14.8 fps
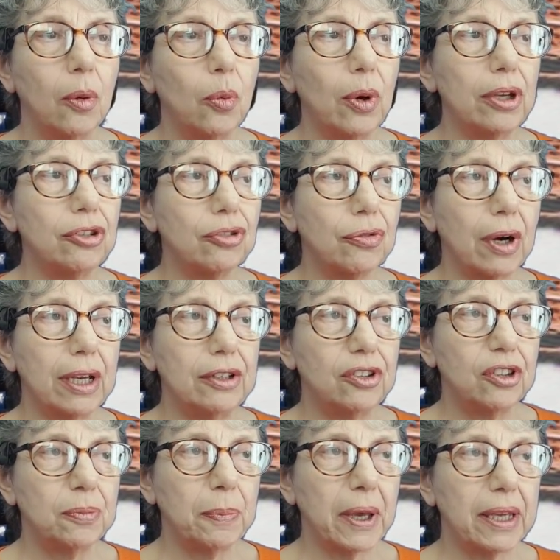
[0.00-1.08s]
which
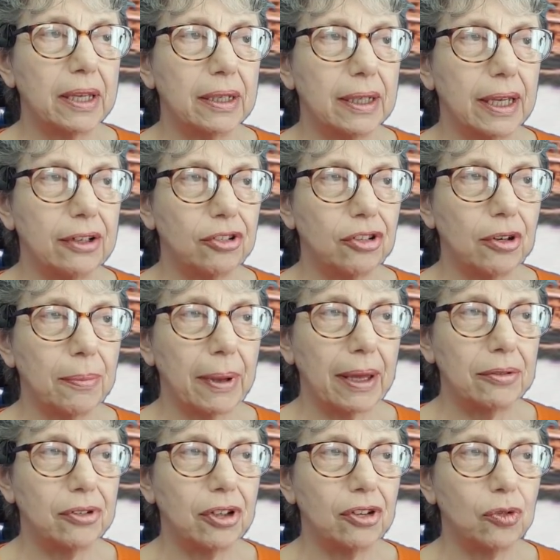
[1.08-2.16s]
raised speculation
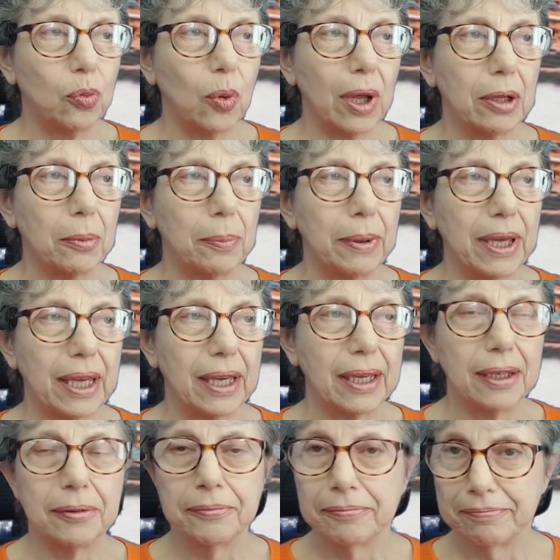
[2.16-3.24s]
about his well-being.